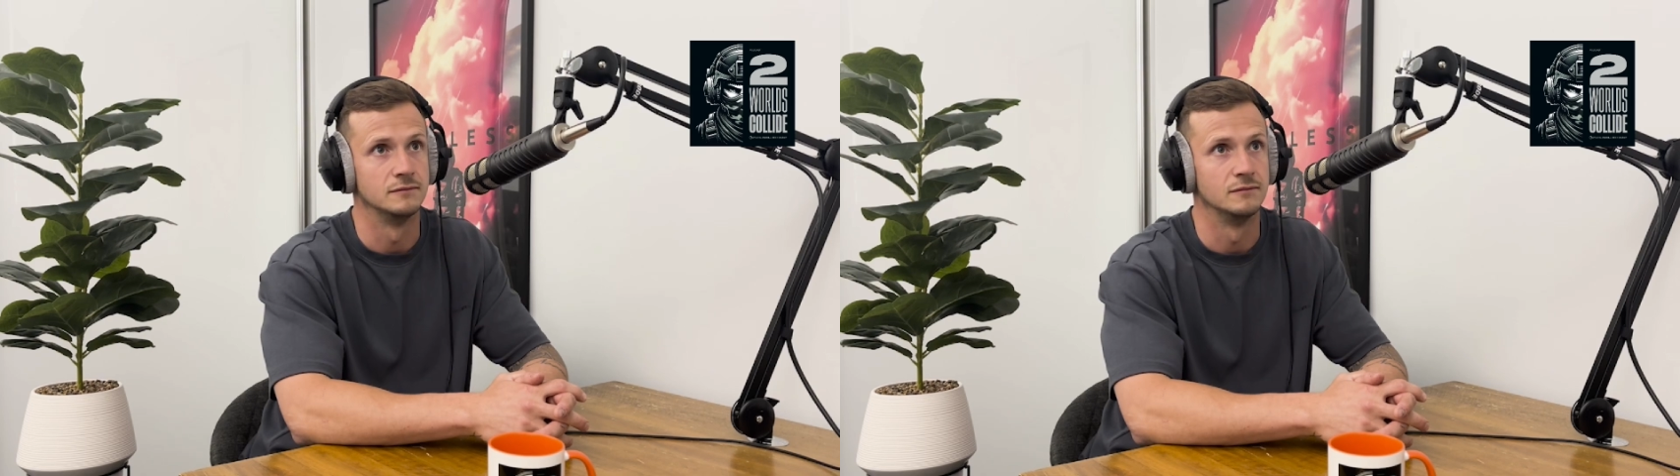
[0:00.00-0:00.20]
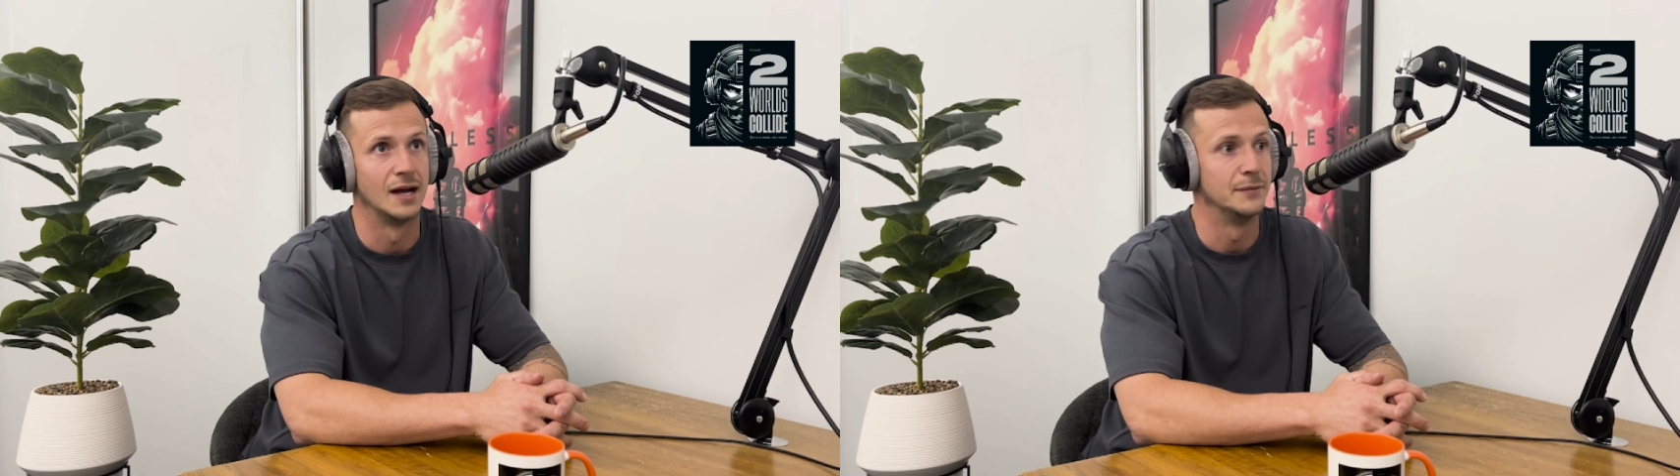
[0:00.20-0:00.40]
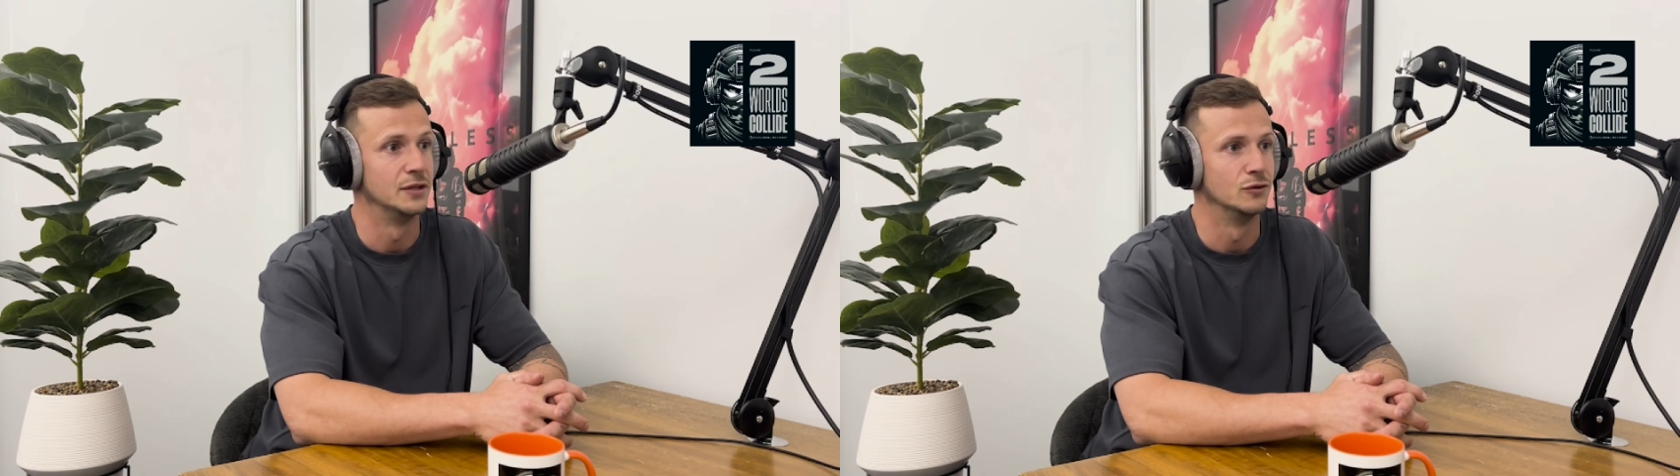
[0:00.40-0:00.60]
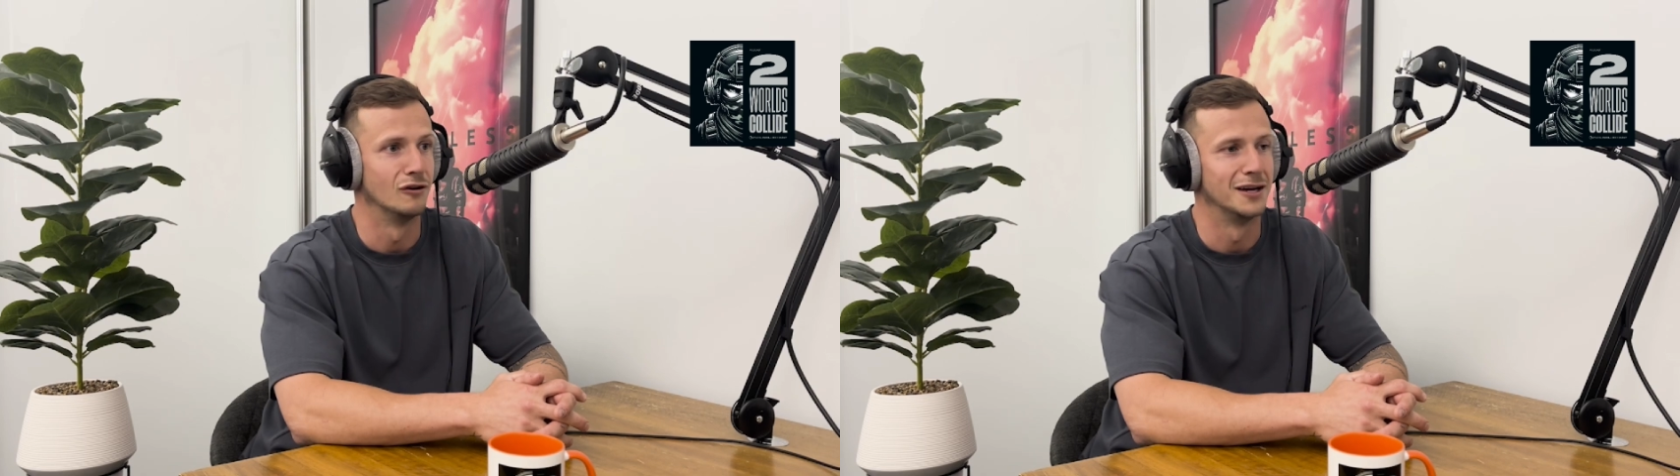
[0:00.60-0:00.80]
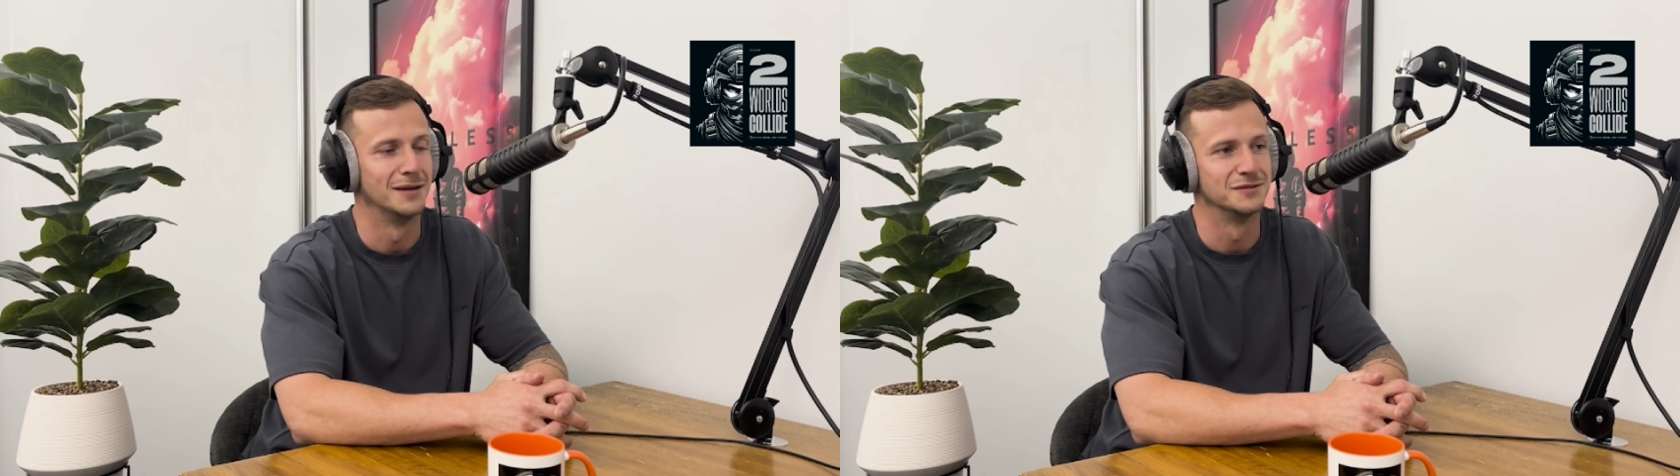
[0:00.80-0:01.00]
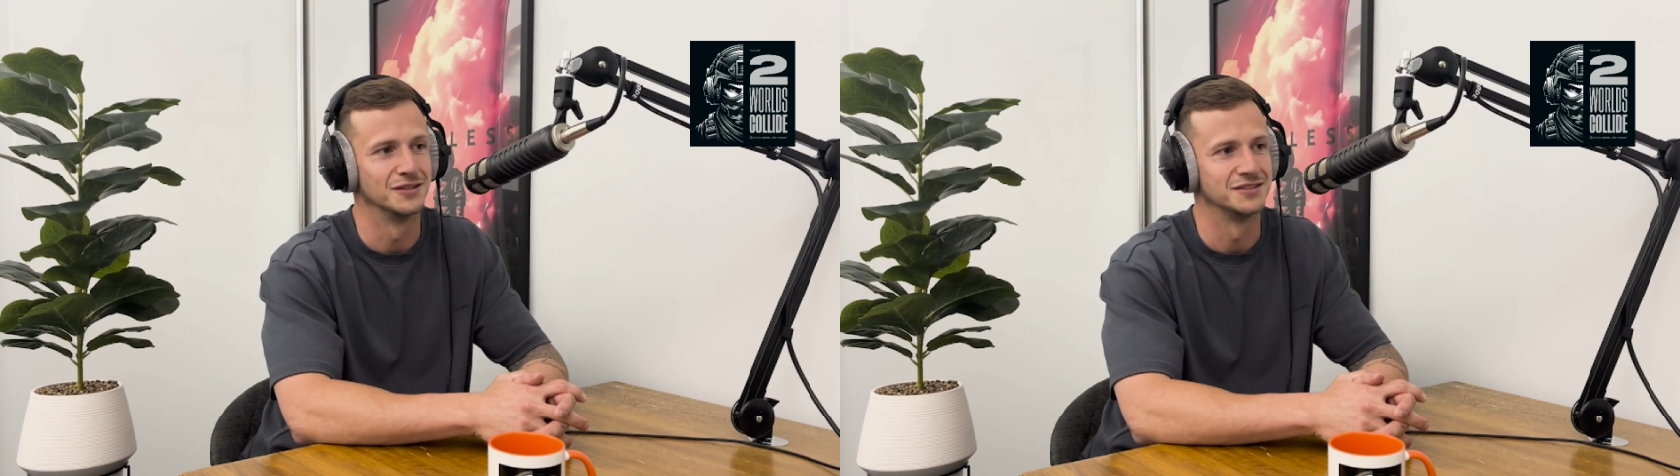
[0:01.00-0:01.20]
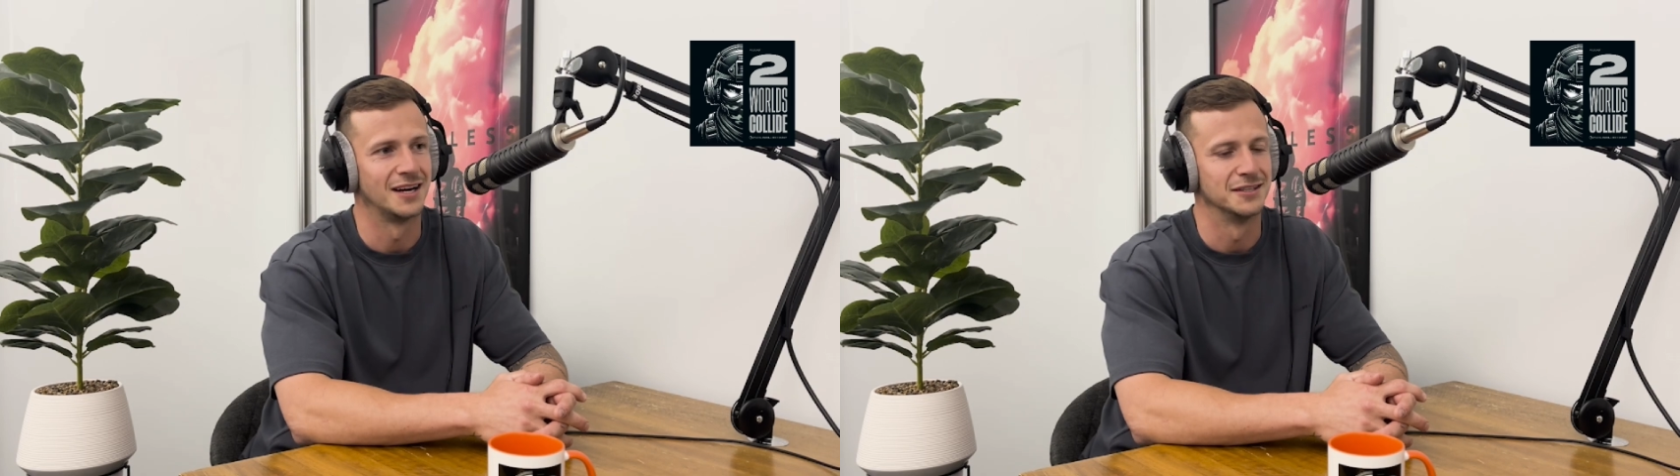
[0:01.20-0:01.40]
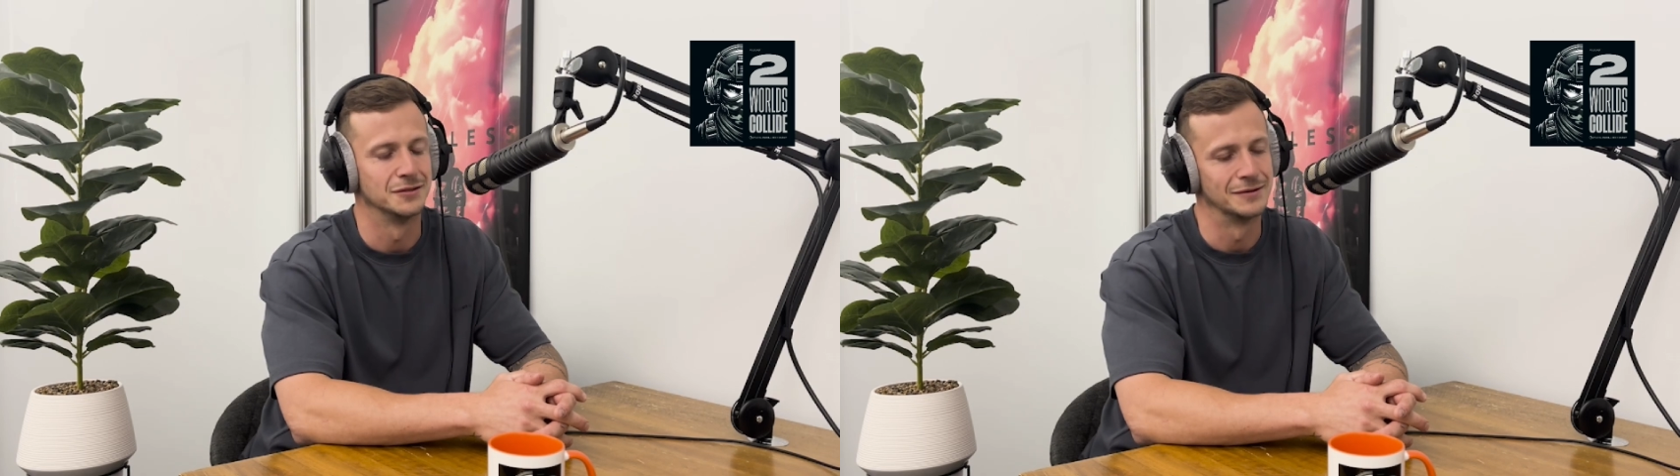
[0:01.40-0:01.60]
made me who I am. So
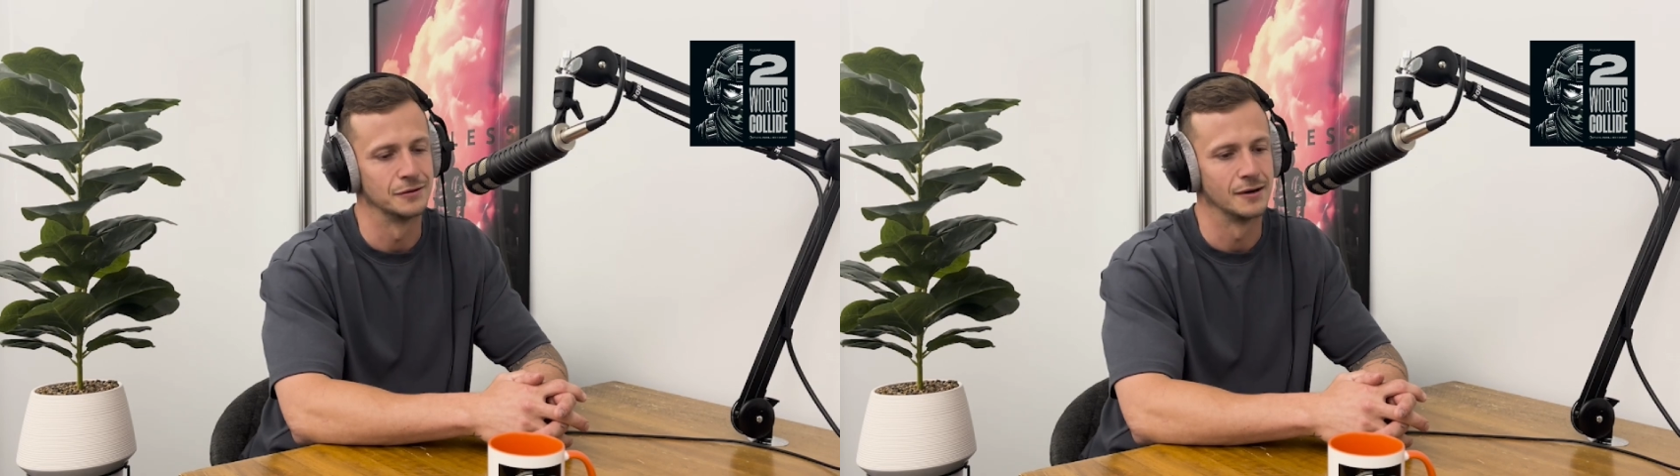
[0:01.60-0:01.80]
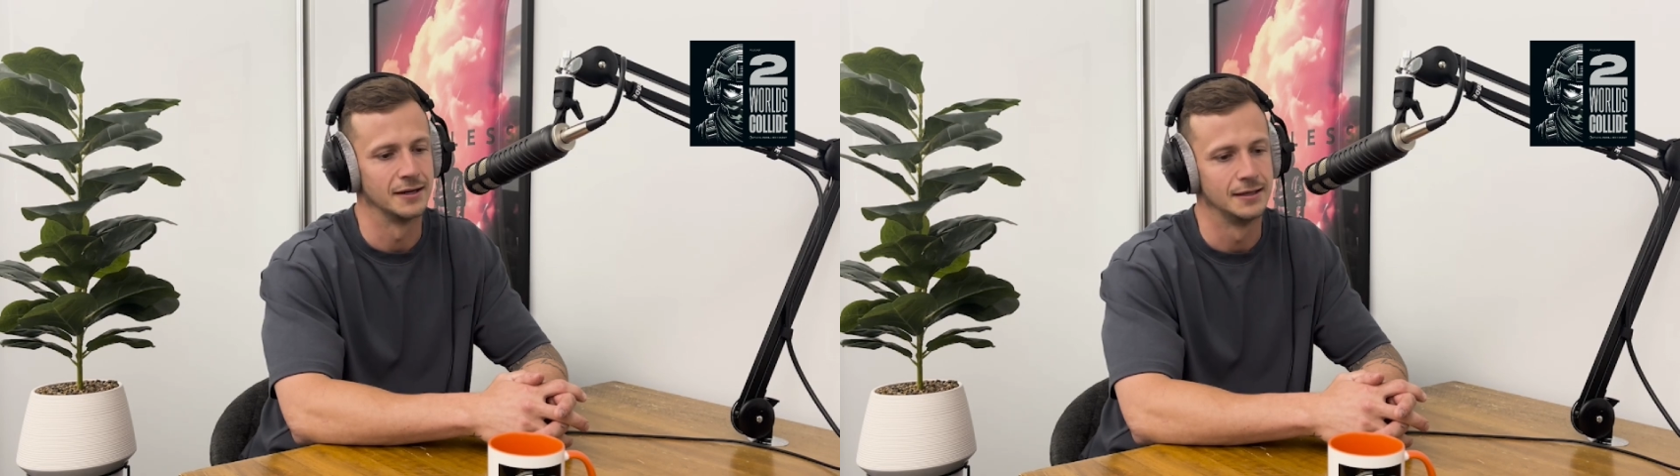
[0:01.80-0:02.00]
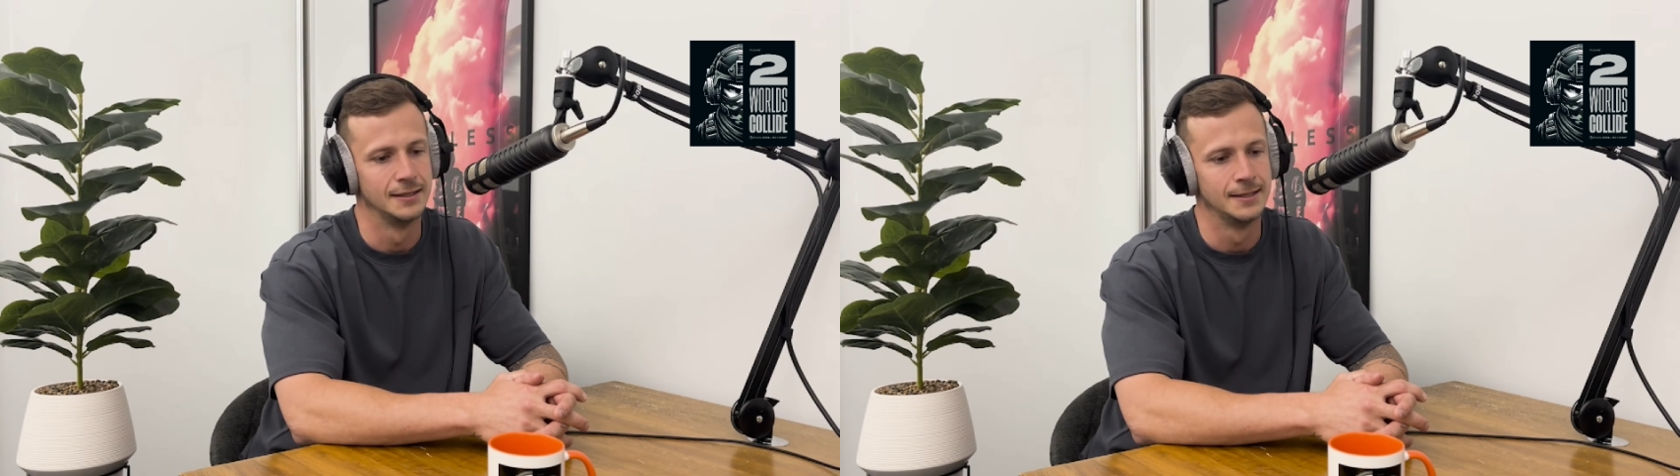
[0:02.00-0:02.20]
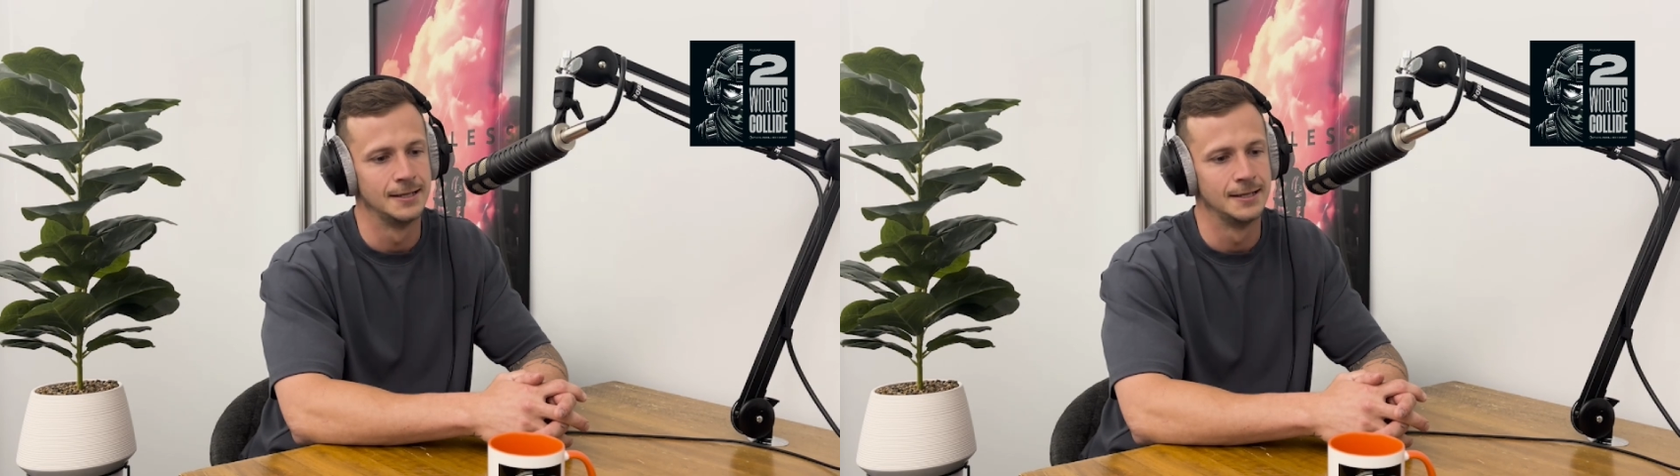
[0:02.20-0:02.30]
it's hard to regret it.